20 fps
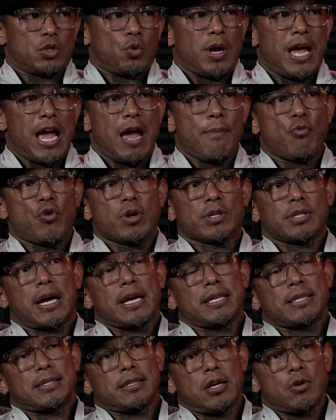So what happened was I
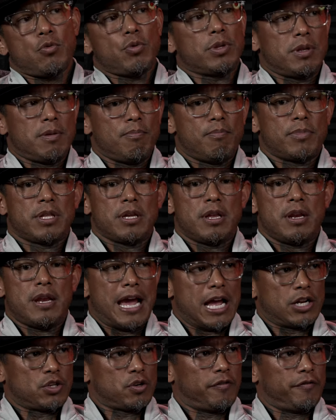stuck with the
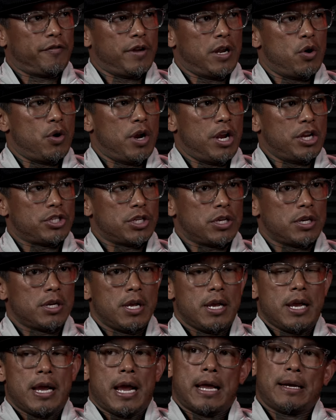Natural Federation. Mm-hmm.
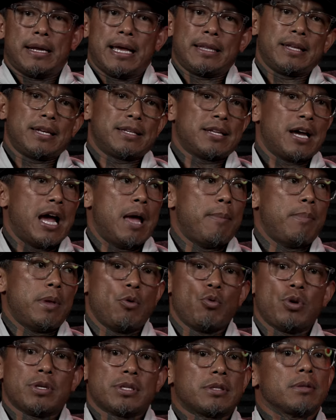And at that time, it
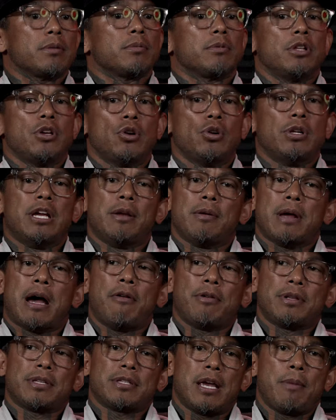was literally, I
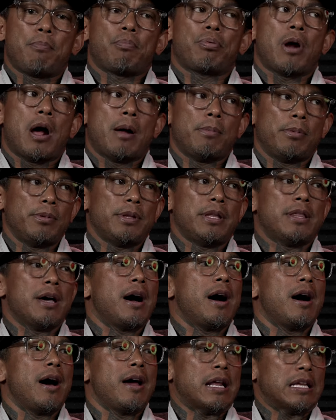would say, probably the
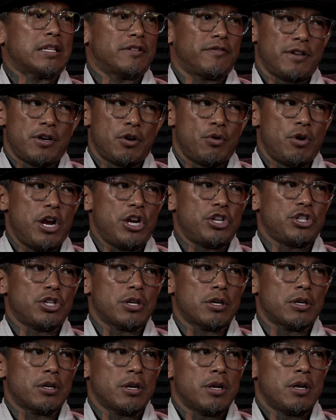hottest
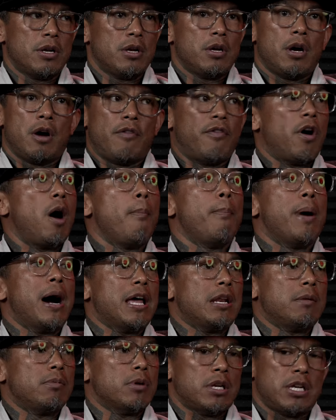federation mm-hmm. of all
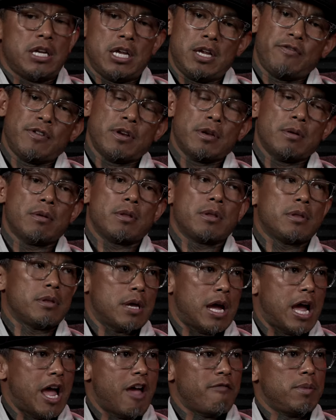bodybuilding, even the
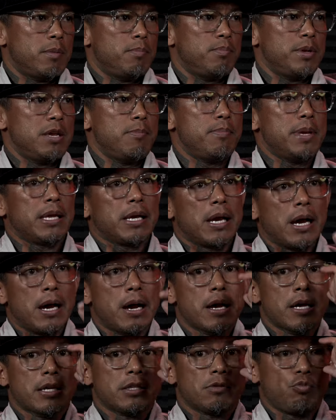IFBB,
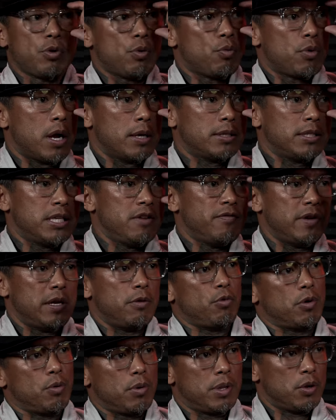because we were on TV.
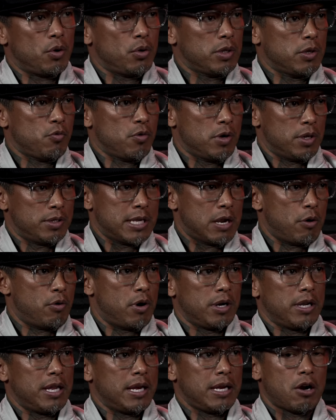We were the only ones that
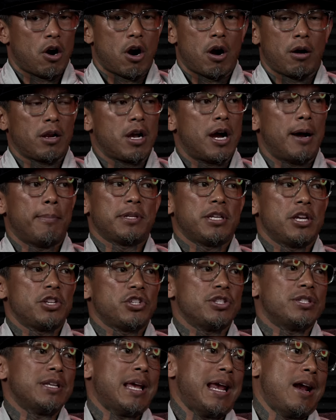were getting our
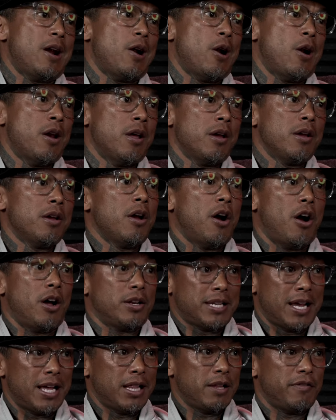competitions aired on
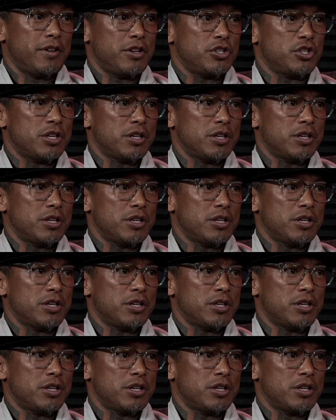television.